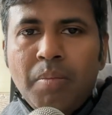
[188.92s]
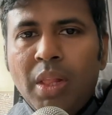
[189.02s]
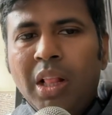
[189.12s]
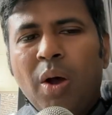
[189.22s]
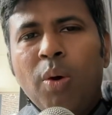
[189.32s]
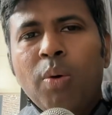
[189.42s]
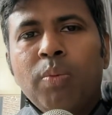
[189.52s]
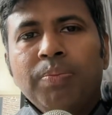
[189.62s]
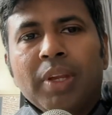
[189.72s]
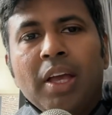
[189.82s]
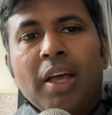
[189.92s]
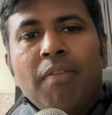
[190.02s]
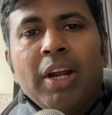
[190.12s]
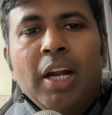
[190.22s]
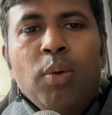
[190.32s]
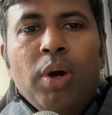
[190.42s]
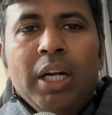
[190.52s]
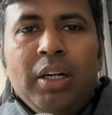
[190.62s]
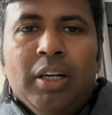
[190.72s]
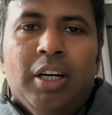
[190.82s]
Now when I look
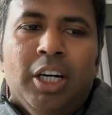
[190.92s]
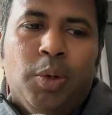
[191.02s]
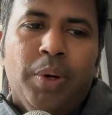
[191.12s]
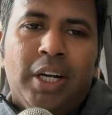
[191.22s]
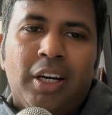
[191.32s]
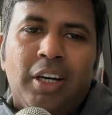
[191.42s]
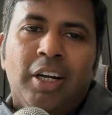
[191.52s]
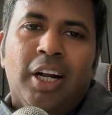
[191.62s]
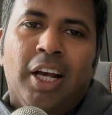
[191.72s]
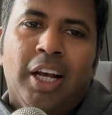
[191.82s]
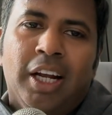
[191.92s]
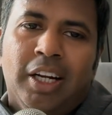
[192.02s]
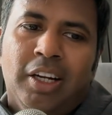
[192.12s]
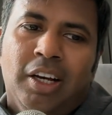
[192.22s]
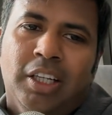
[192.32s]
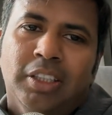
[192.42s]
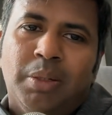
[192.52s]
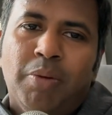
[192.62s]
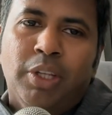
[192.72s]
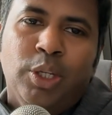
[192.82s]
at Twitter and
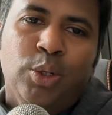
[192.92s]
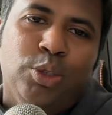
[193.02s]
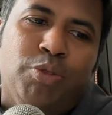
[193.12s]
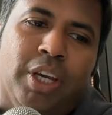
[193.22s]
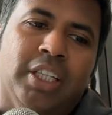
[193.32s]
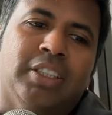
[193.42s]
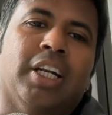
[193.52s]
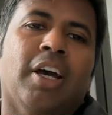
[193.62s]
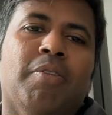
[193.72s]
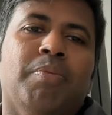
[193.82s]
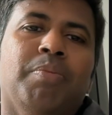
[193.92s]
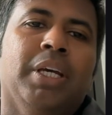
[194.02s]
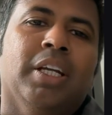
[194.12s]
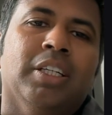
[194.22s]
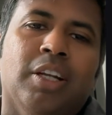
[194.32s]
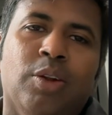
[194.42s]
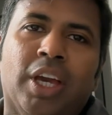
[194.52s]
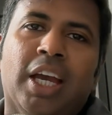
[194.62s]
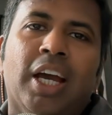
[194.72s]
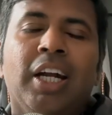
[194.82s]
some of the news feeds that I've been
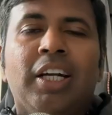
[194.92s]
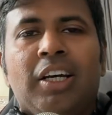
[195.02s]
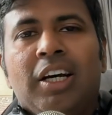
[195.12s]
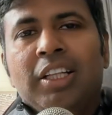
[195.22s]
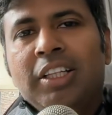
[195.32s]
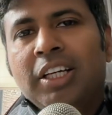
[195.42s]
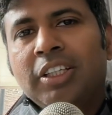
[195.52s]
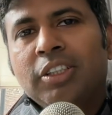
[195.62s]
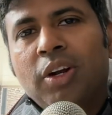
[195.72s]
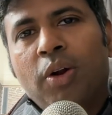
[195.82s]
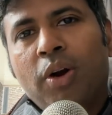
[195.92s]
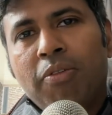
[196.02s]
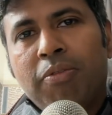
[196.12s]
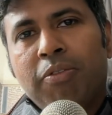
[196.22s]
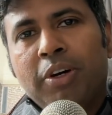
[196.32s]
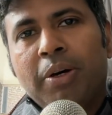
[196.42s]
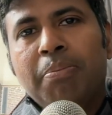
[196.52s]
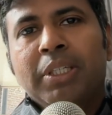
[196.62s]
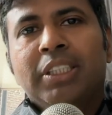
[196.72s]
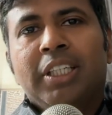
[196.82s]
looking at, there is a lot of
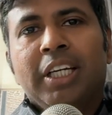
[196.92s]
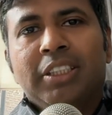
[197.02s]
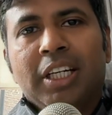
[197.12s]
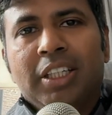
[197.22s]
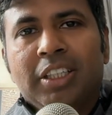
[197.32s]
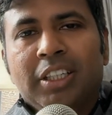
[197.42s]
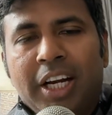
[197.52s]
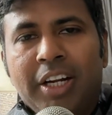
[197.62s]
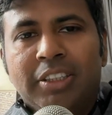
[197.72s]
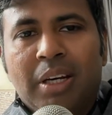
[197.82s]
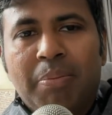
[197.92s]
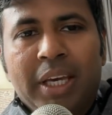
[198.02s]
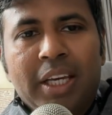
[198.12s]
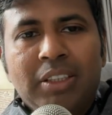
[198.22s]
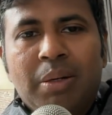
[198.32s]
mistakes that traders are making.